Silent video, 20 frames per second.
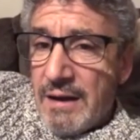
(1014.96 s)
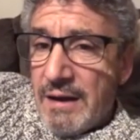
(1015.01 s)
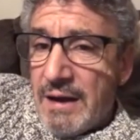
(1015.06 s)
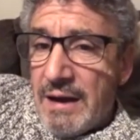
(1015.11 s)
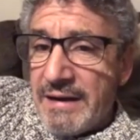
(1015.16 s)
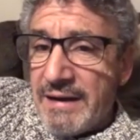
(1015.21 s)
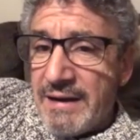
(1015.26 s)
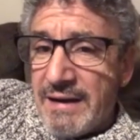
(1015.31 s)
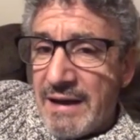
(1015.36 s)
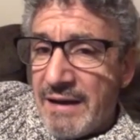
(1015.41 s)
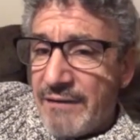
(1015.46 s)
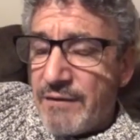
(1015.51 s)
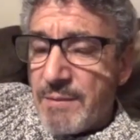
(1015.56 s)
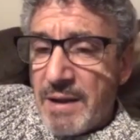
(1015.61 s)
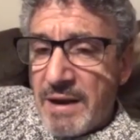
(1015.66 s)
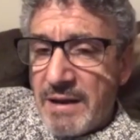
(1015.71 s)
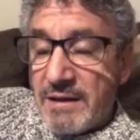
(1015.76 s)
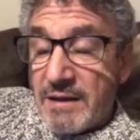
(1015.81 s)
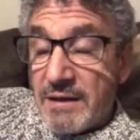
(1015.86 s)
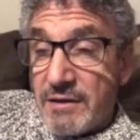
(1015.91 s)
I didn't have to
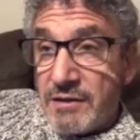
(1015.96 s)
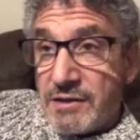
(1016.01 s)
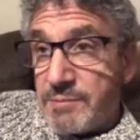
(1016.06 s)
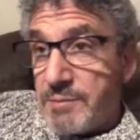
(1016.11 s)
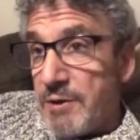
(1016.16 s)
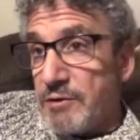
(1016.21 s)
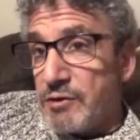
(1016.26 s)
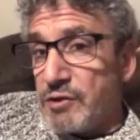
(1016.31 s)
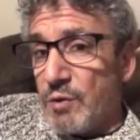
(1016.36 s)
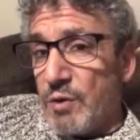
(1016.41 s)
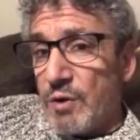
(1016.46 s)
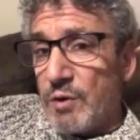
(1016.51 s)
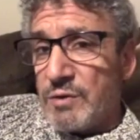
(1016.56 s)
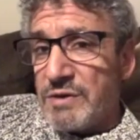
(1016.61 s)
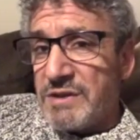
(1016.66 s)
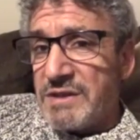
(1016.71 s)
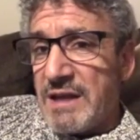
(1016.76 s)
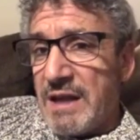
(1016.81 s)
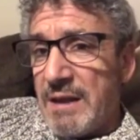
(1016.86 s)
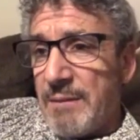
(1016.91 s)
met. The spiritual world
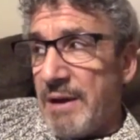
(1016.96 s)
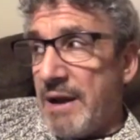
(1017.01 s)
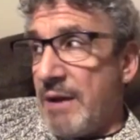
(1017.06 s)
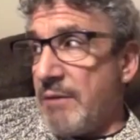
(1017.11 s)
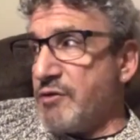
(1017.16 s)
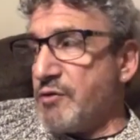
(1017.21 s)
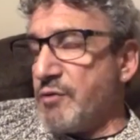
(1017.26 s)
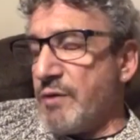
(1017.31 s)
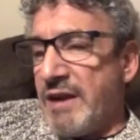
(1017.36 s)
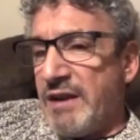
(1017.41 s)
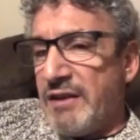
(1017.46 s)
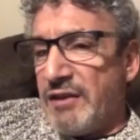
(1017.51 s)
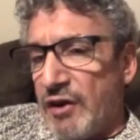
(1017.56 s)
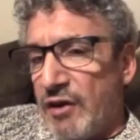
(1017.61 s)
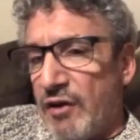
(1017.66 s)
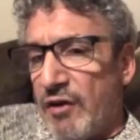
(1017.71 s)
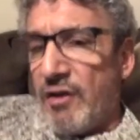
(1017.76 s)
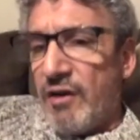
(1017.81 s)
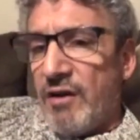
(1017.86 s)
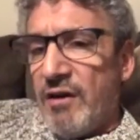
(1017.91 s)
was telling me. I was reading the
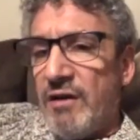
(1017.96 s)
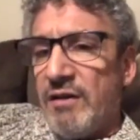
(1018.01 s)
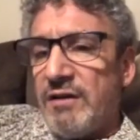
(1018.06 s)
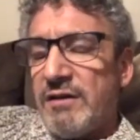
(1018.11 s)
girl.